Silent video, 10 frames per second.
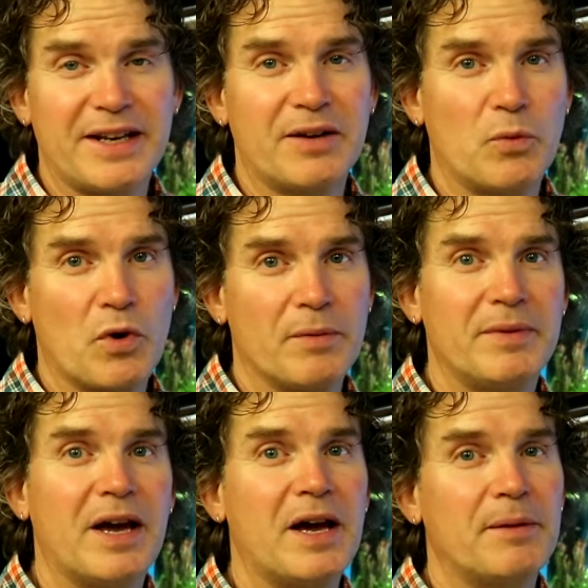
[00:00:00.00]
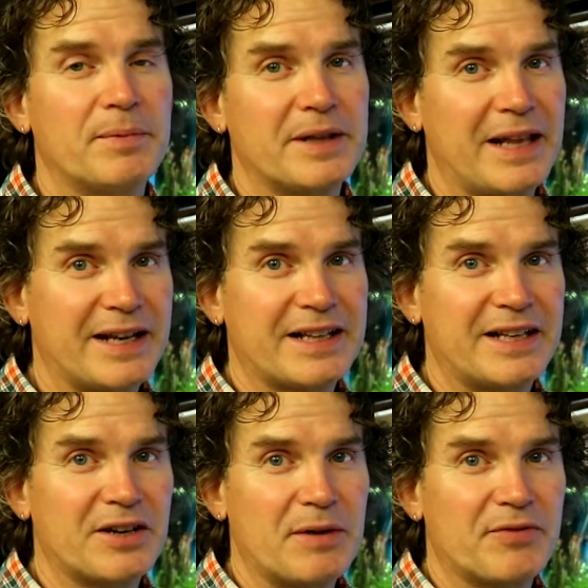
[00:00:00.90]
get it warmed up, let it
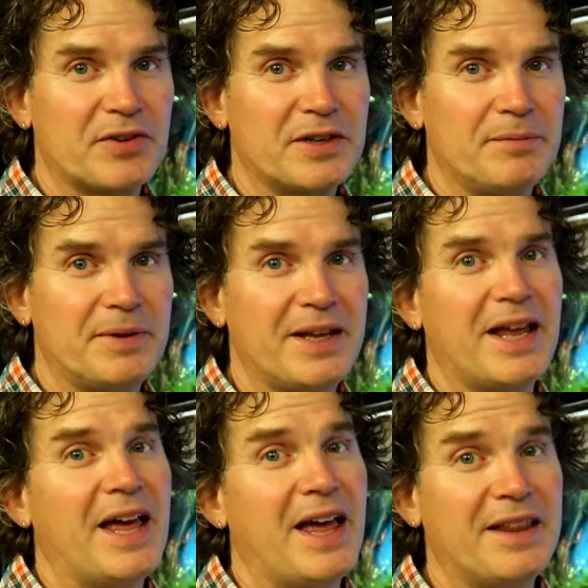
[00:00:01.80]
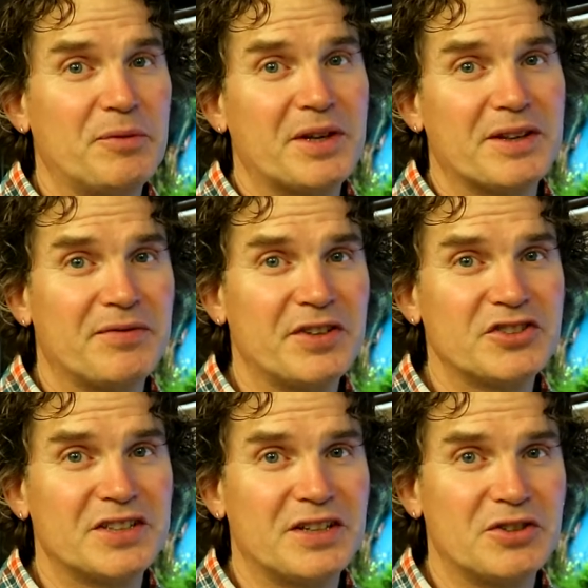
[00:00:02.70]
clear up for a little bit, and then we'll get the
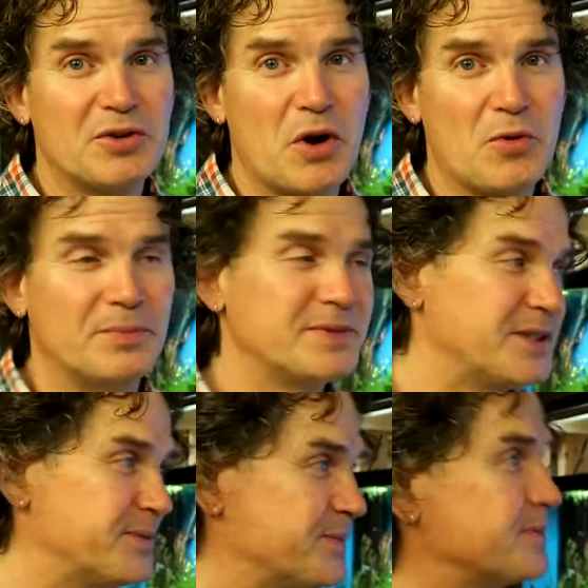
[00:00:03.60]
fish in their new home. So